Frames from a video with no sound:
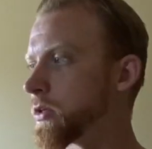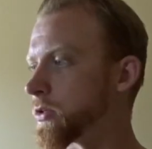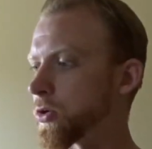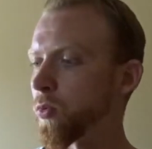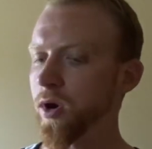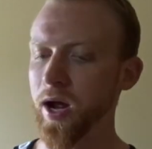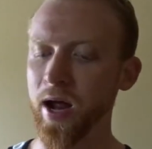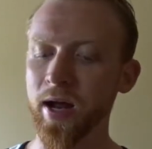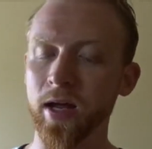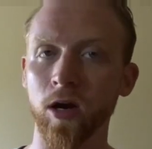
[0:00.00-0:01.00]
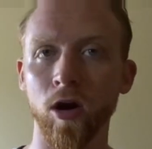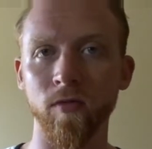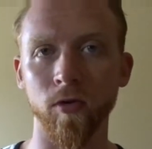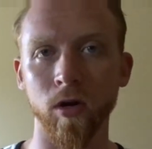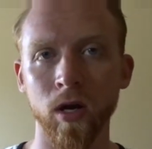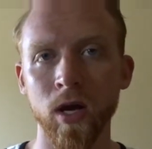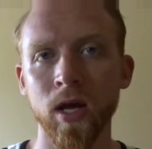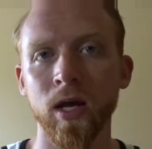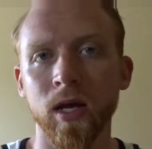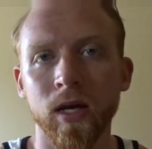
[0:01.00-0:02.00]
So what I can offer
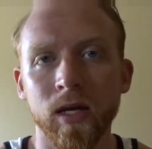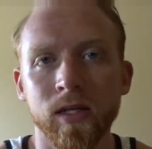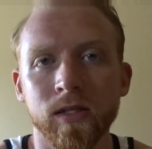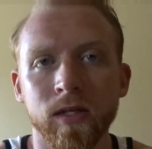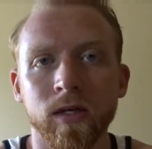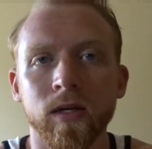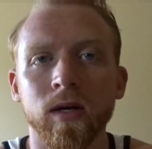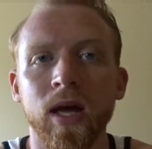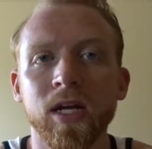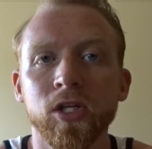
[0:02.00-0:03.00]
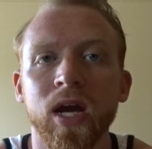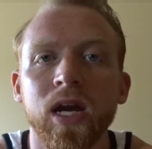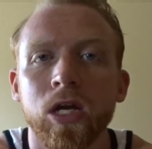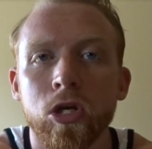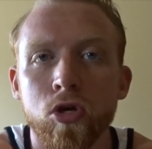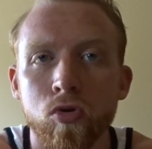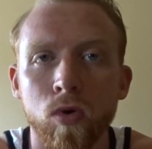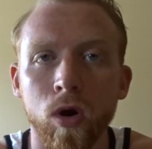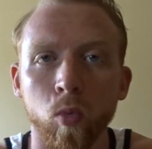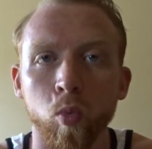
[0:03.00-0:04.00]
is educating
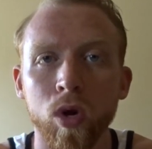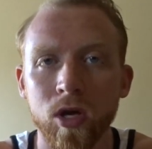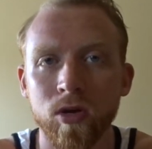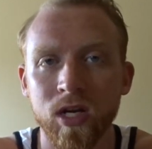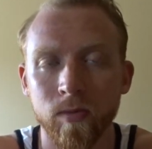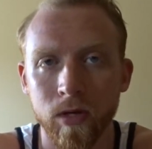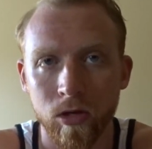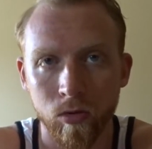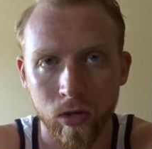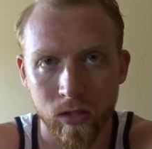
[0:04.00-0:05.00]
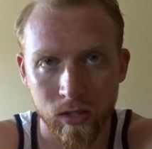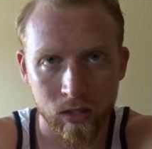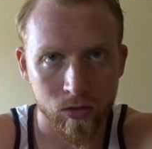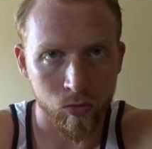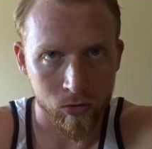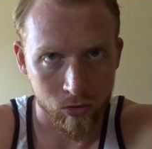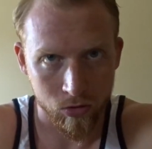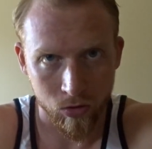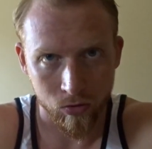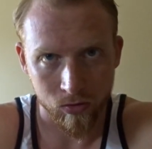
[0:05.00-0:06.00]
you on what you need to be doing to get towards your
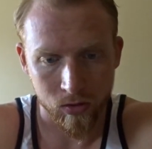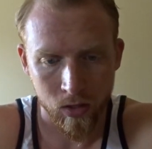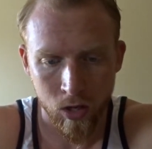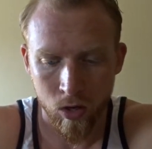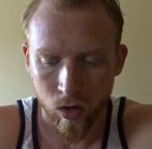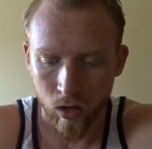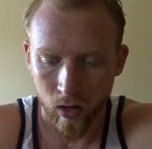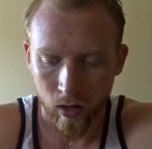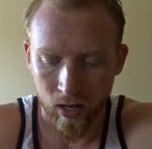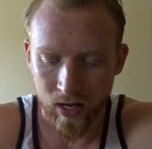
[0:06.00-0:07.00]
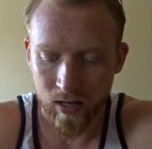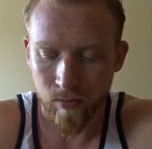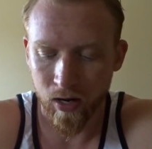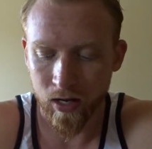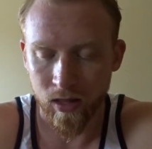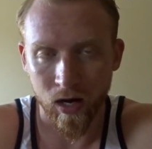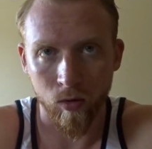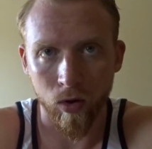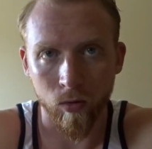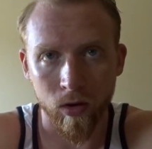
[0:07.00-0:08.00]
goals. Anybody that
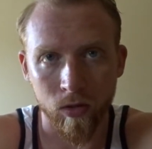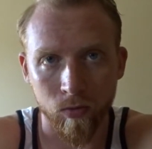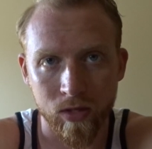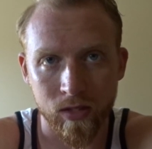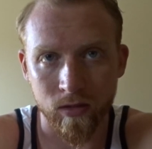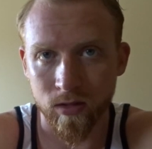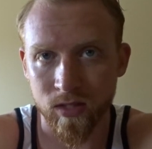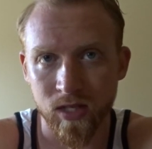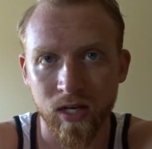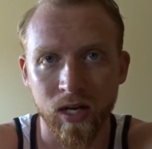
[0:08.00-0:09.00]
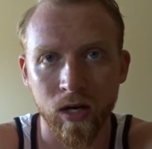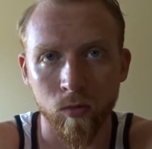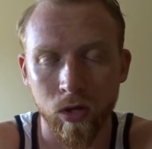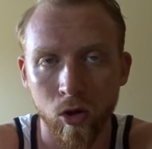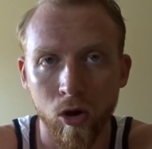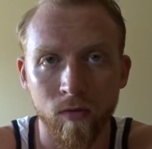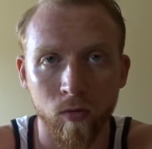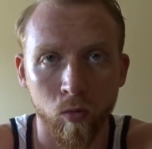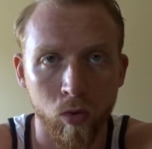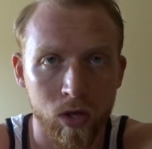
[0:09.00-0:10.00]
I work with, we sit down, we go
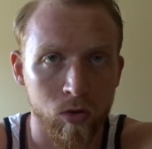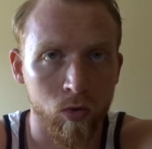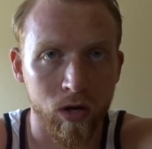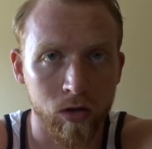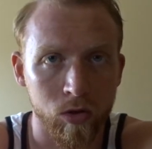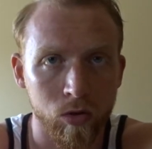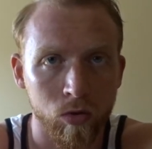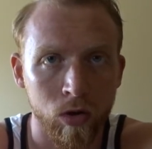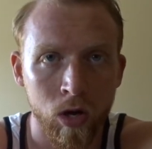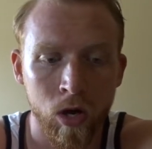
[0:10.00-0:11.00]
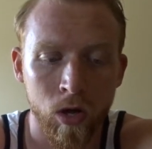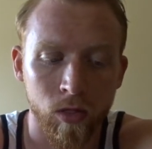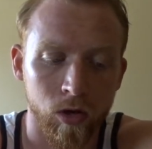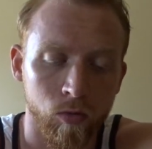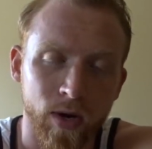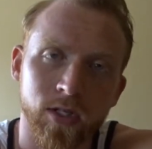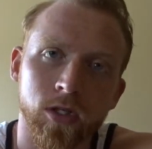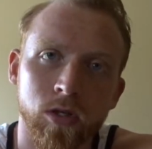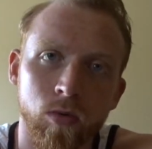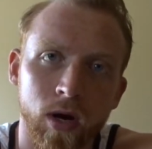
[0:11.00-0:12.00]
over what you want to do, the
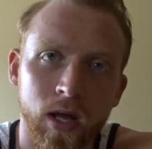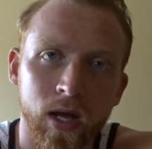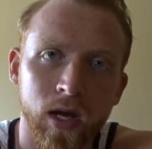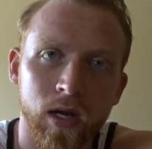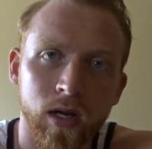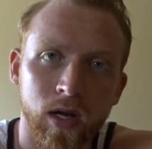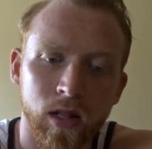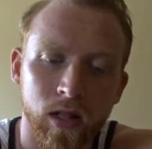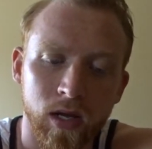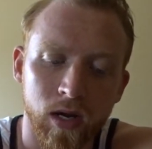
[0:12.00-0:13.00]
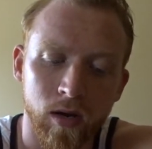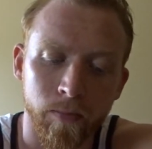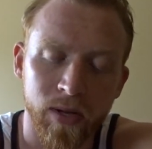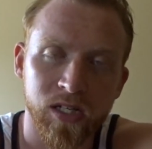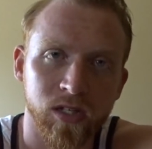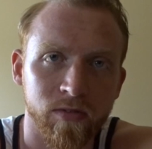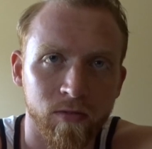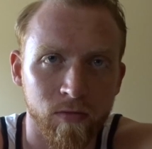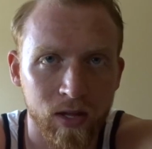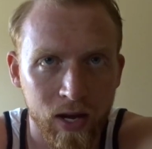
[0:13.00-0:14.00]
direction you want to head, and then based off
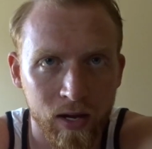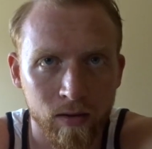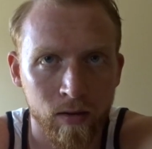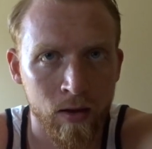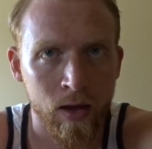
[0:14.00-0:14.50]
of that,